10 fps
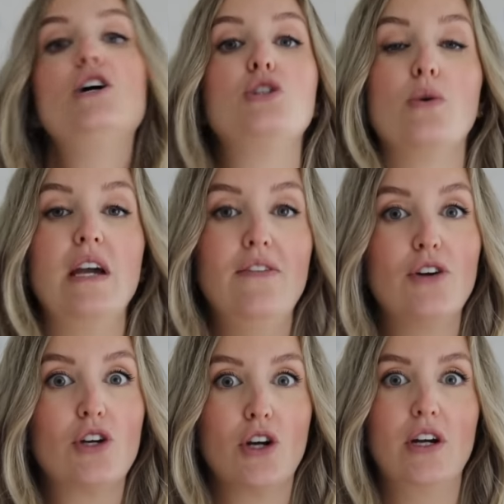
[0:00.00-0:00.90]
So if
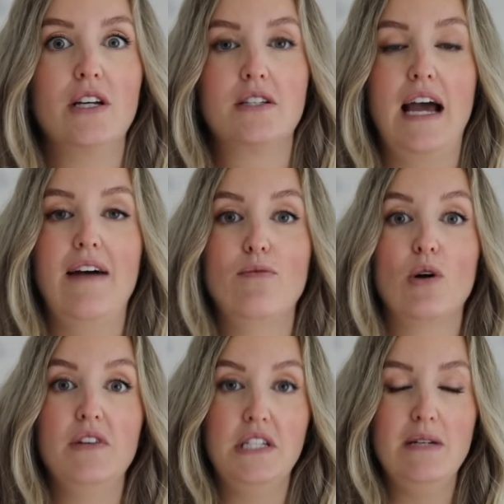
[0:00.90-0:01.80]
you're curious to have
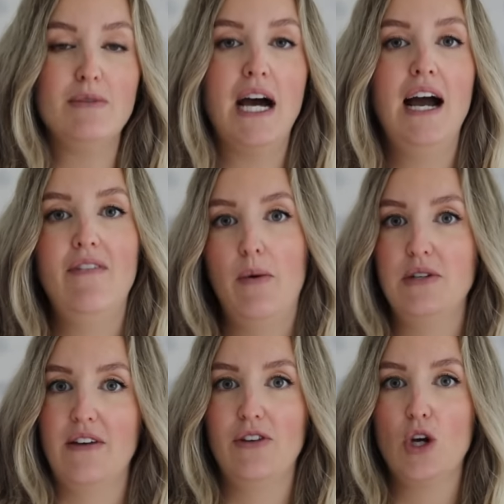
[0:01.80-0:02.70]
more of a deep dive, I
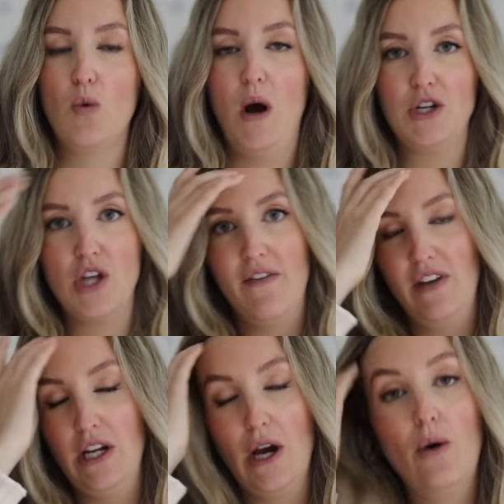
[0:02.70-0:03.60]
would definitely go watch that
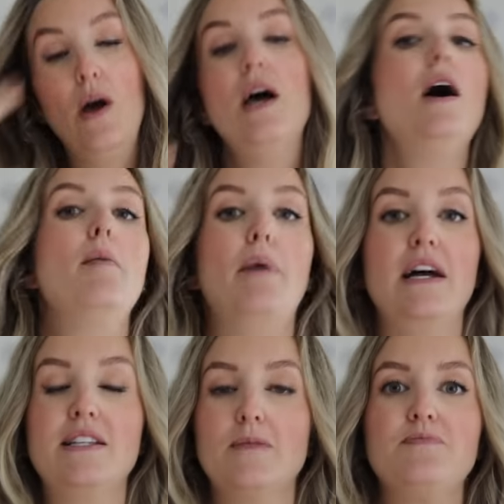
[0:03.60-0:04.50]
video.
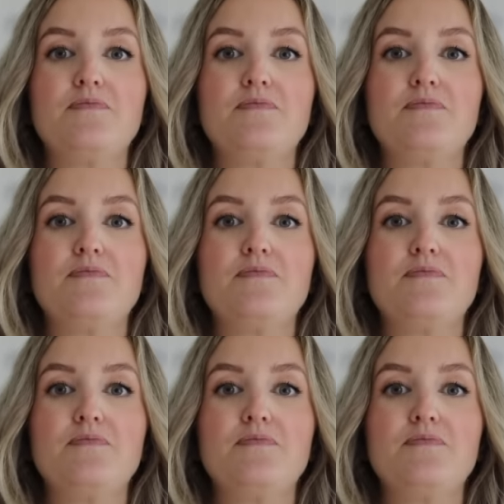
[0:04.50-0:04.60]
But